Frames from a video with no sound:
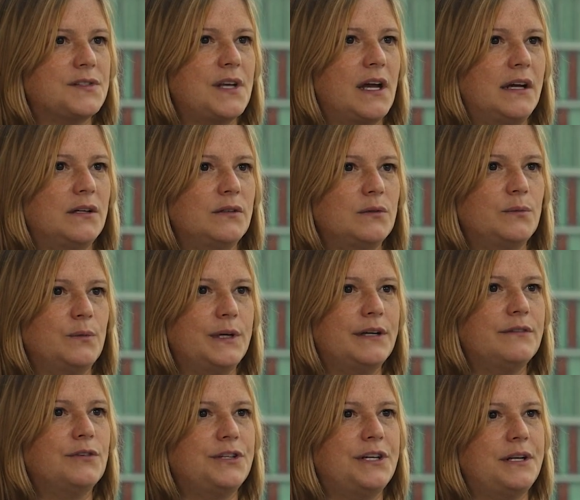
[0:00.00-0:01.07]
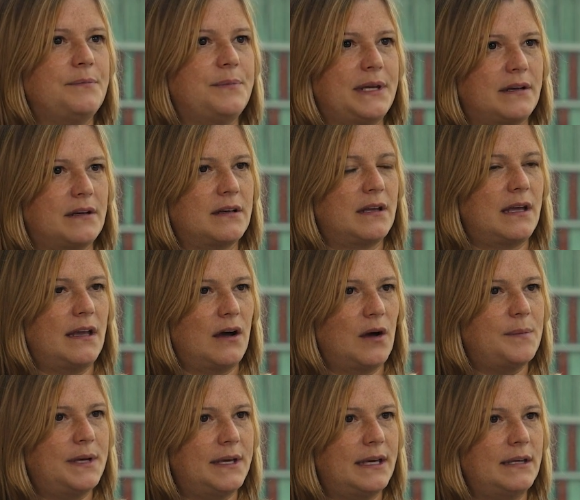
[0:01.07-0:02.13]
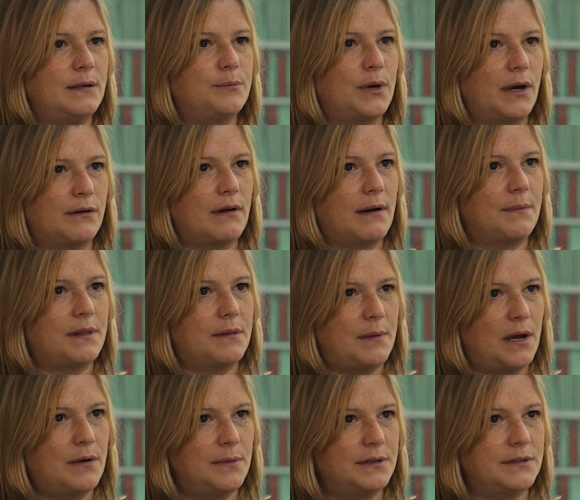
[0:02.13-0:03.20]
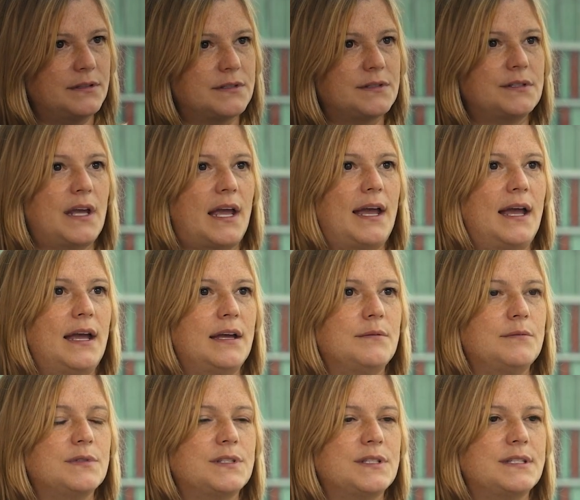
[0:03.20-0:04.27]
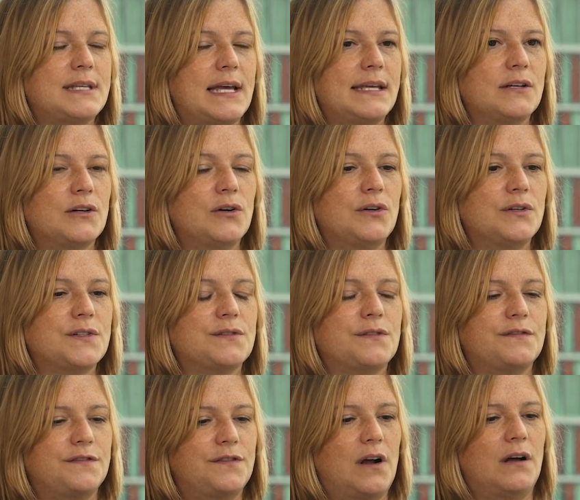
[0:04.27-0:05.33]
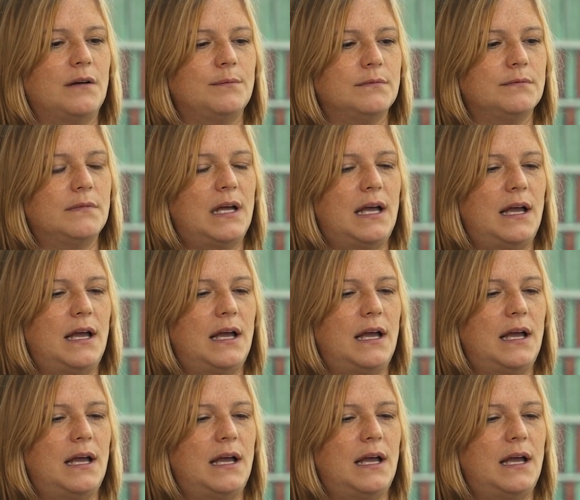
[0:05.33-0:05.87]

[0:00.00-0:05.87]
So we're running a big ERP program at the moment to take us from,